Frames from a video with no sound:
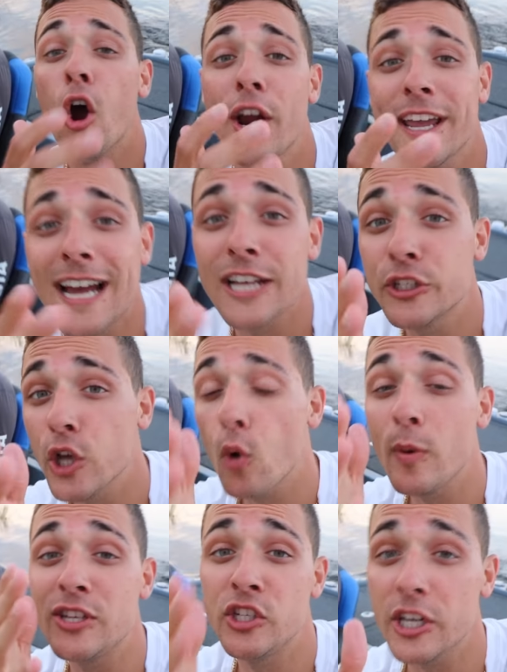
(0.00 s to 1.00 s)
All right guys, so
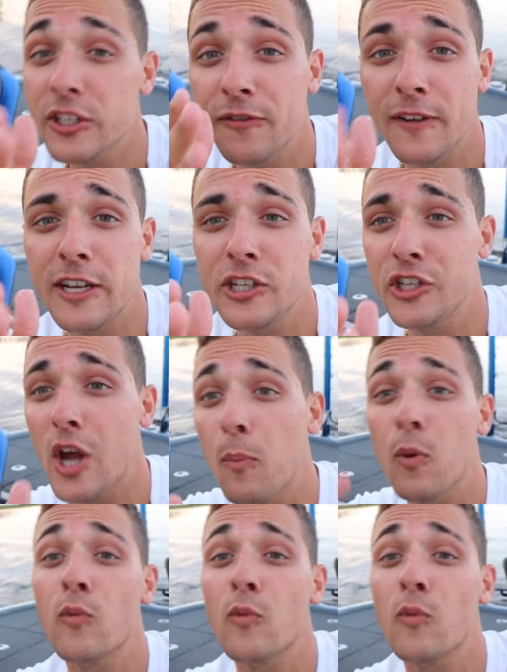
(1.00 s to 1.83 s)
we just finished up.